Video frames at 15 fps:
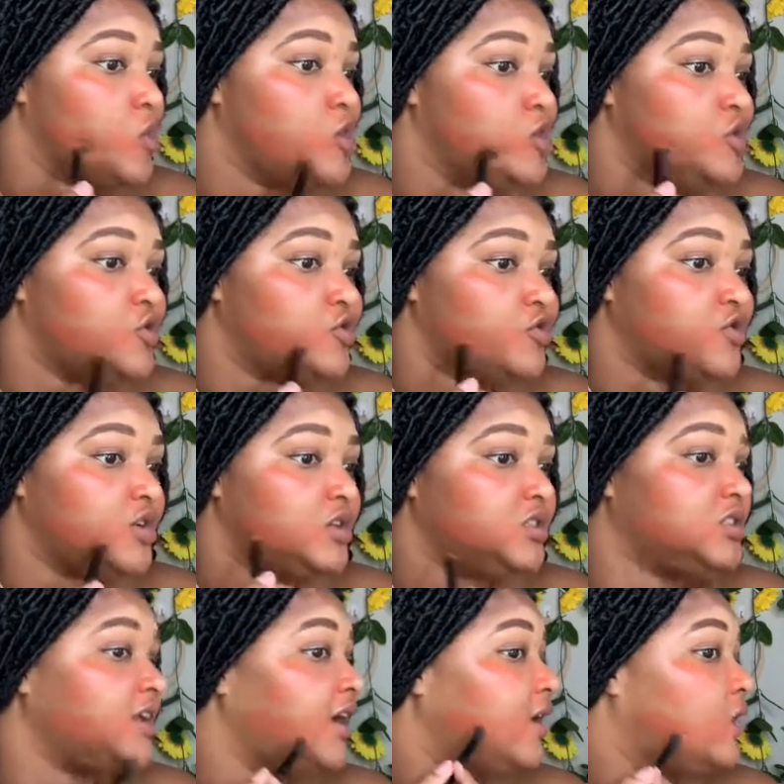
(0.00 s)
stressed
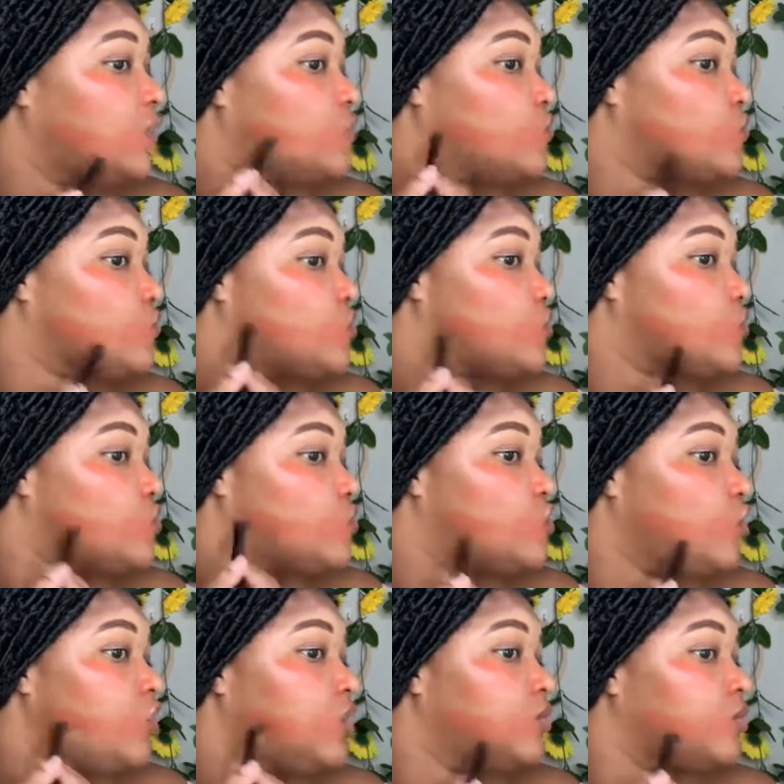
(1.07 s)
out,
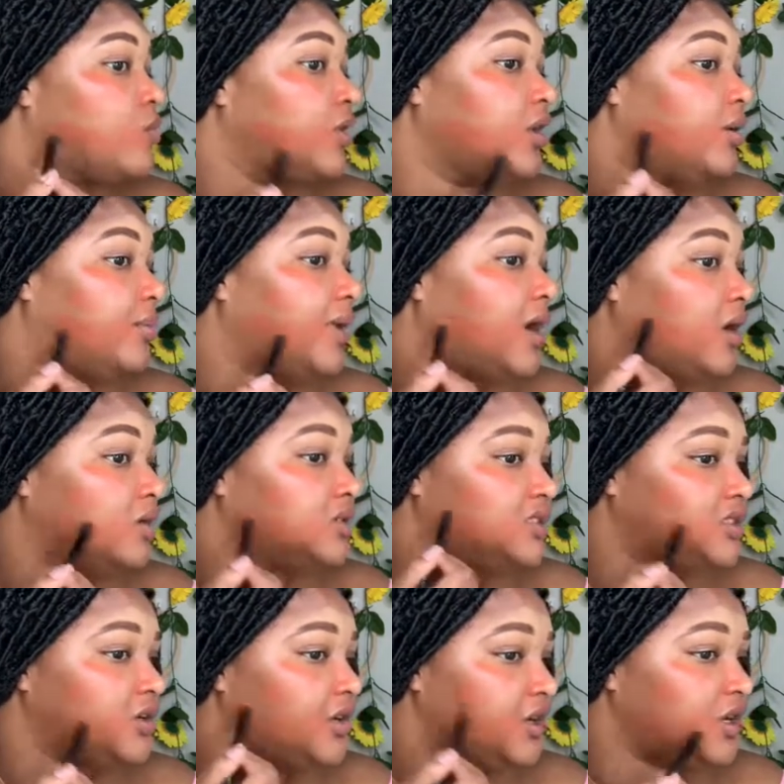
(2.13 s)
you can bring about
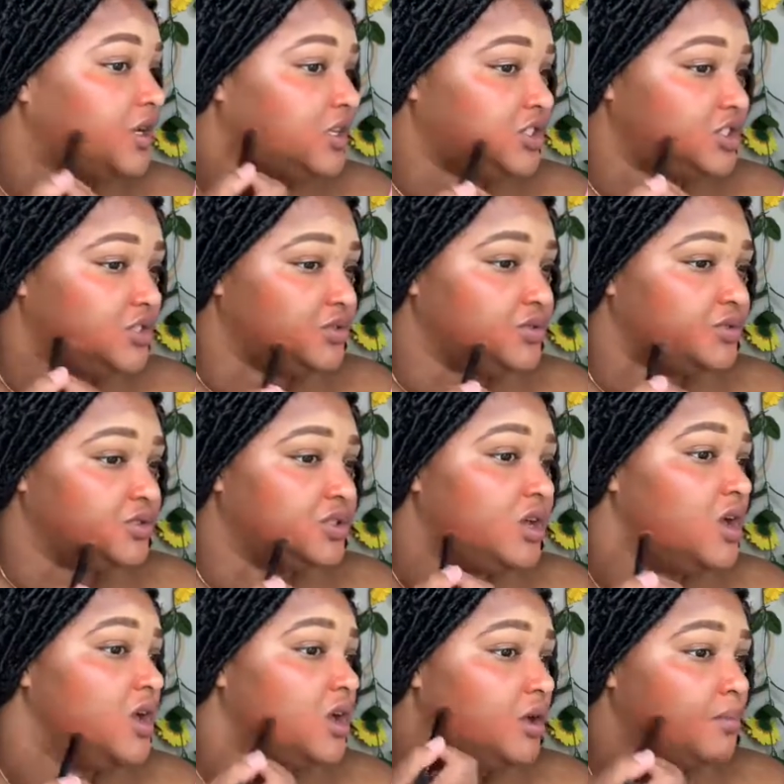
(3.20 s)
certain issues,
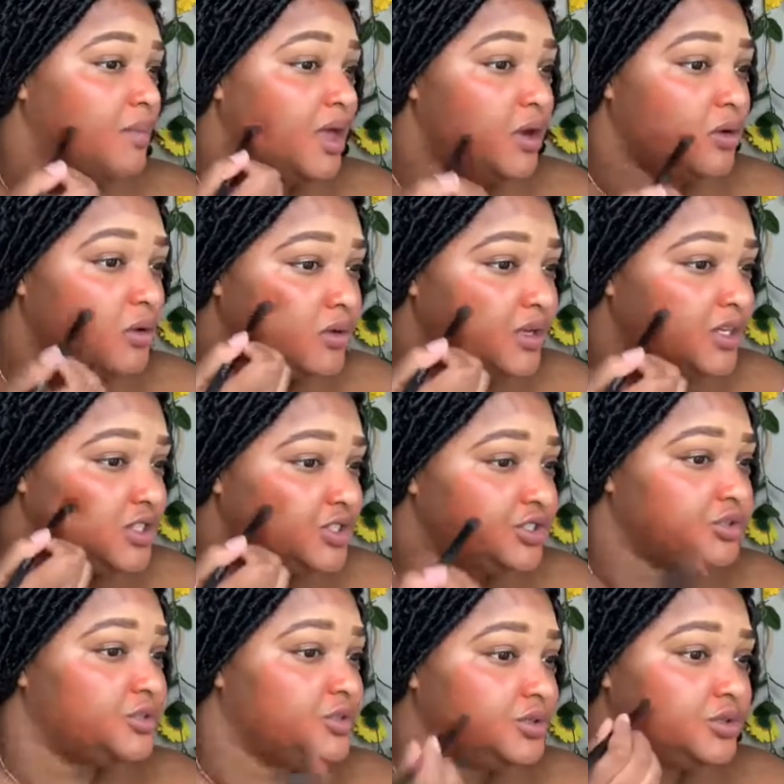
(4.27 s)
medical
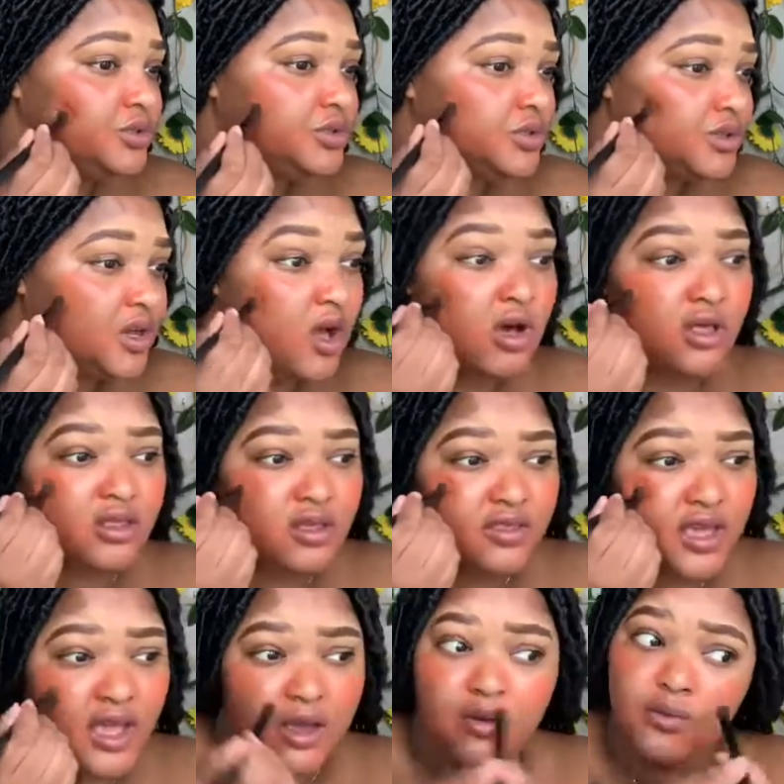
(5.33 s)
issues and all of
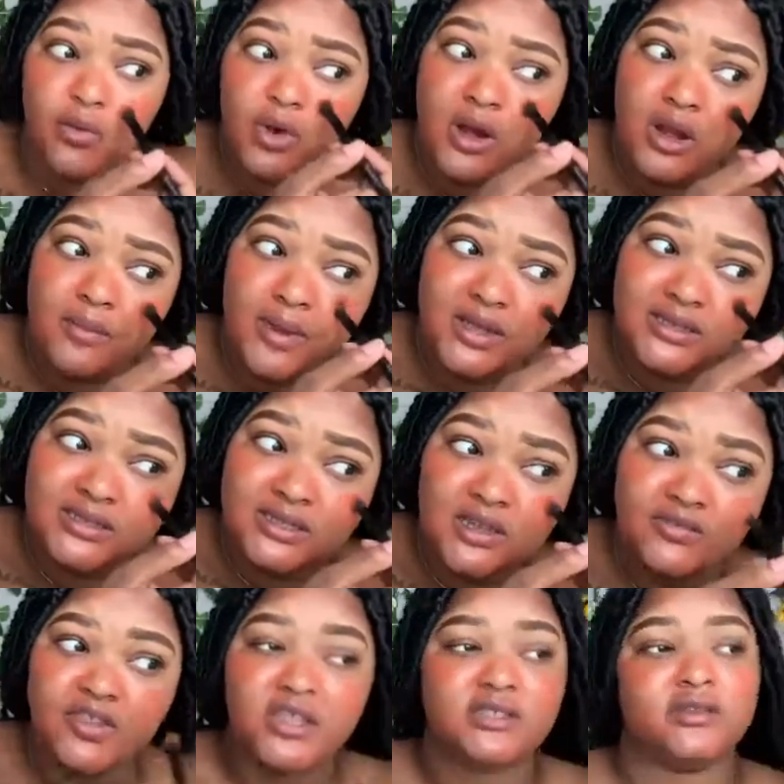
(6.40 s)
that, worried about
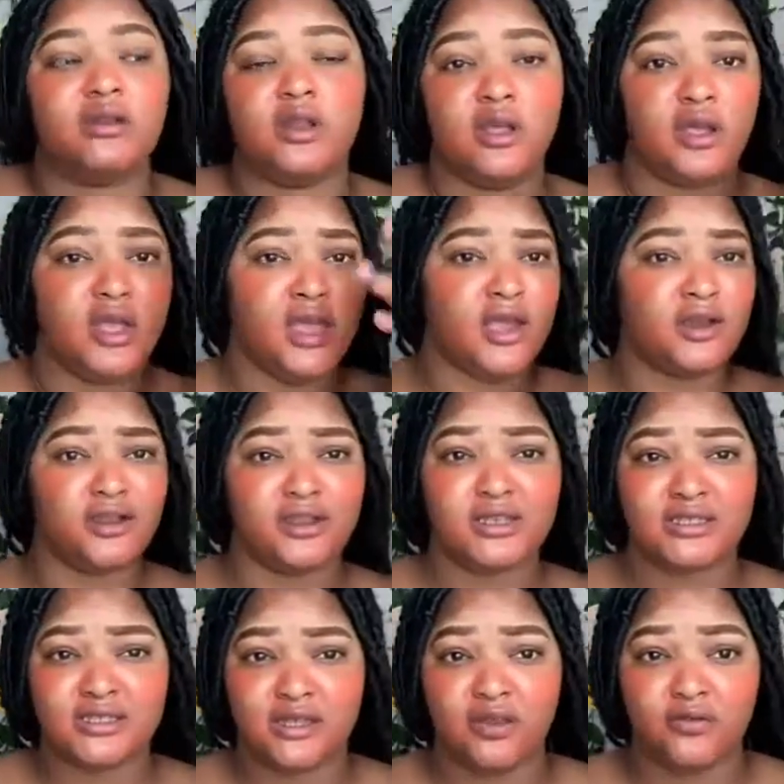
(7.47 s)
stuff that's gonna handle
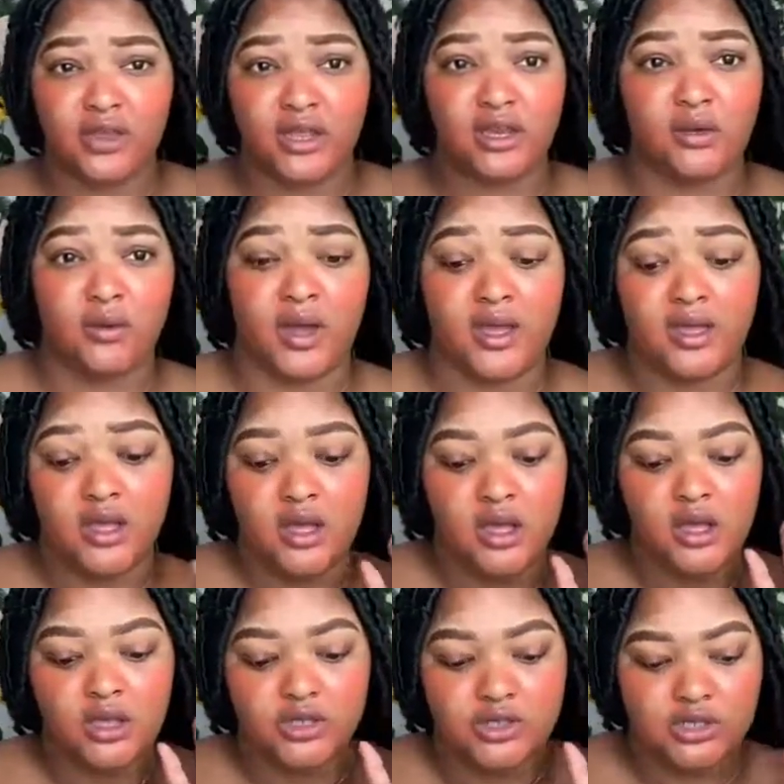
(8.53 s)
itself anyway.
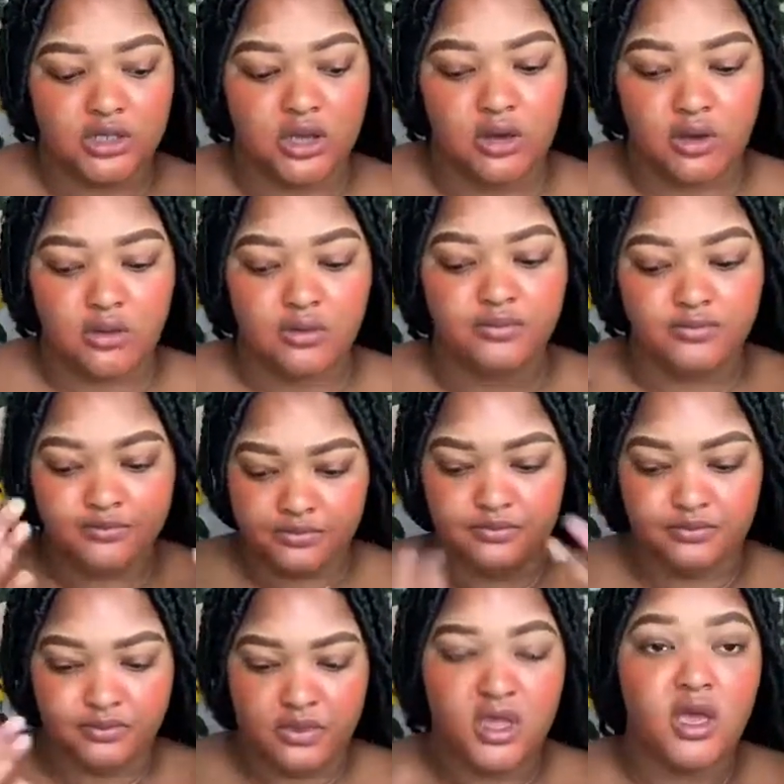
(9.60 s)
So
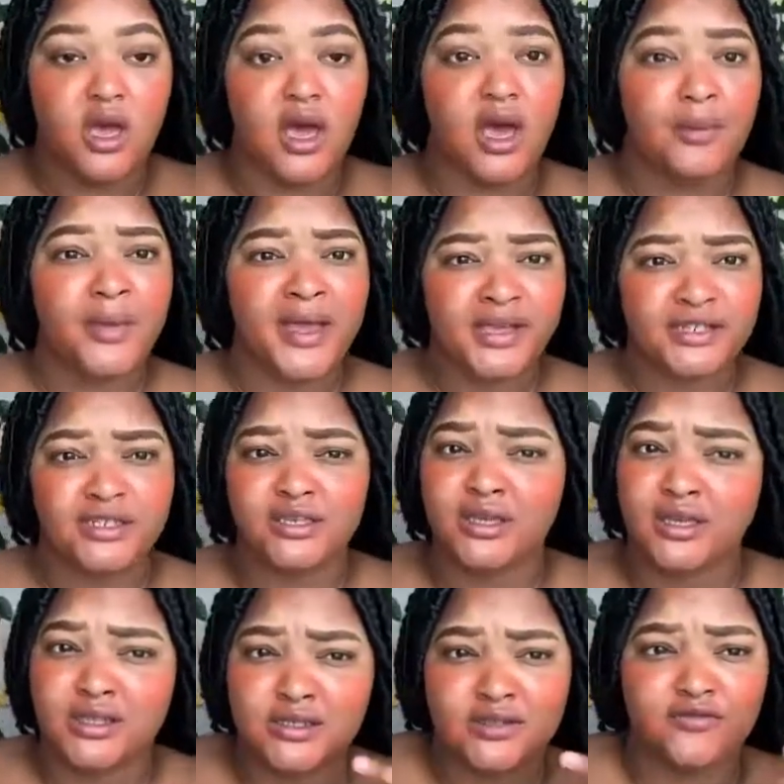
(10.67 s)
I'm gonna actually give
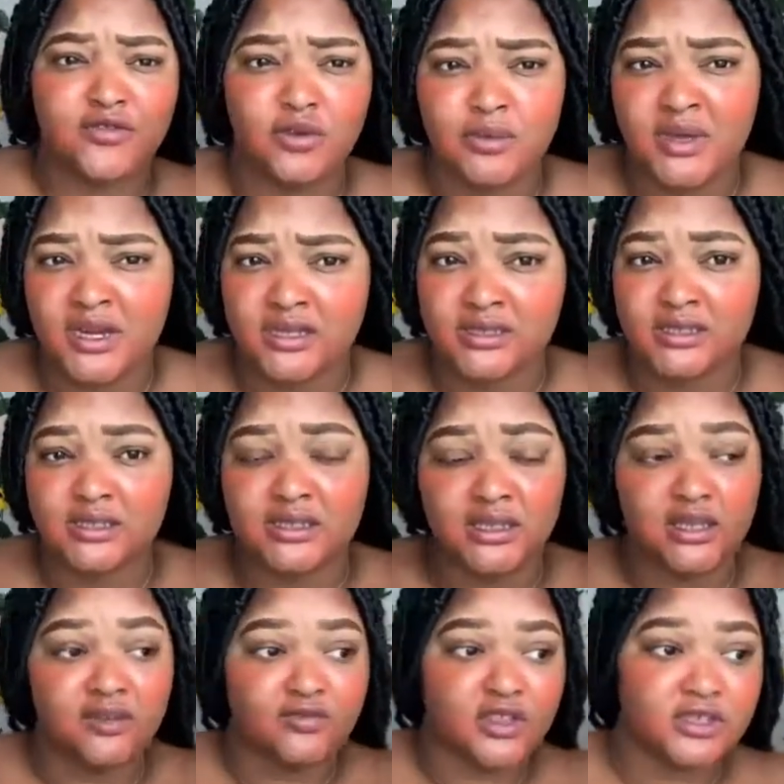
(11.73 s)
this a few minutes to see
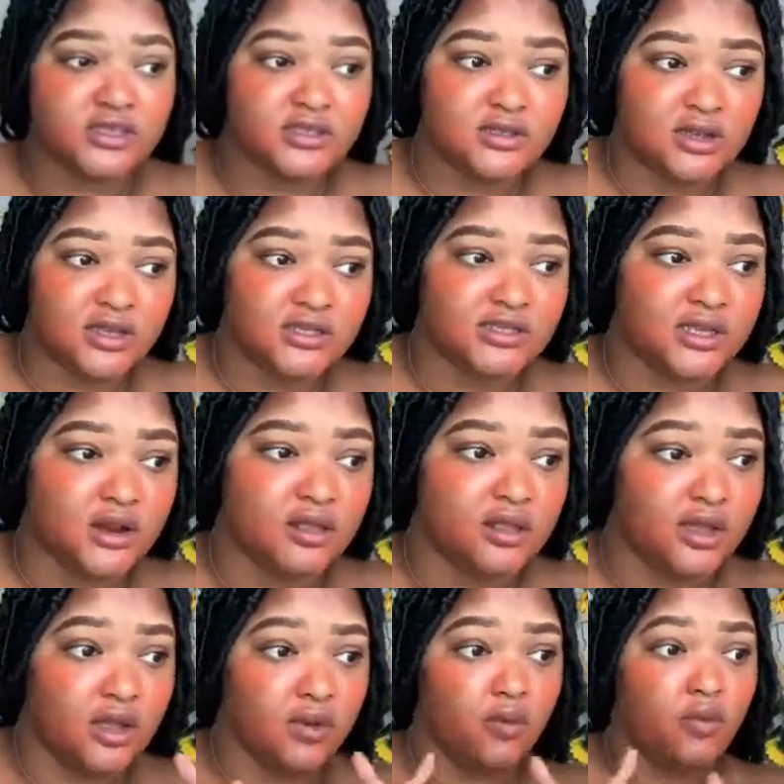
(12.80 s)
if this is gonna settle
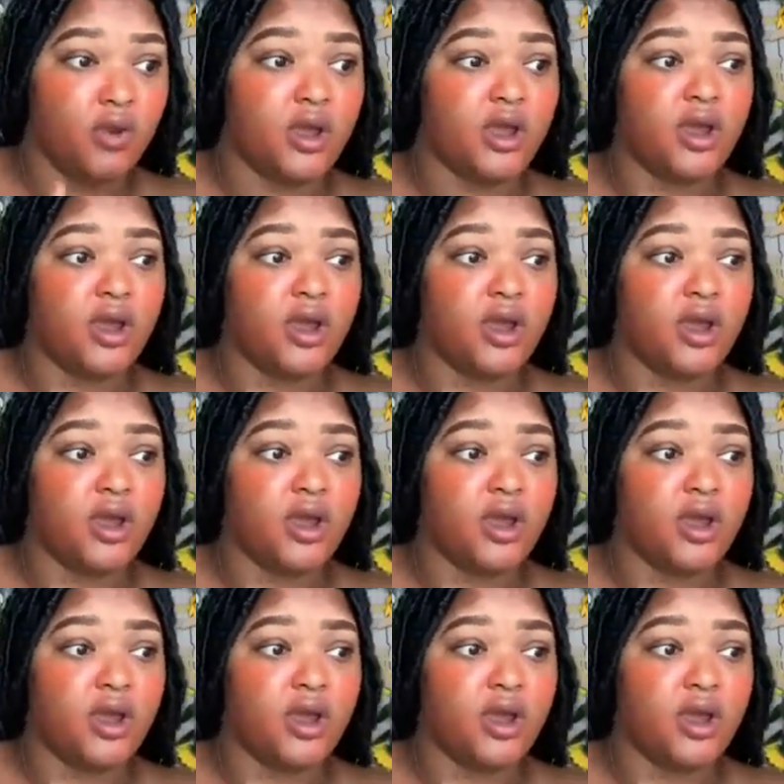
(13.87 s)
in where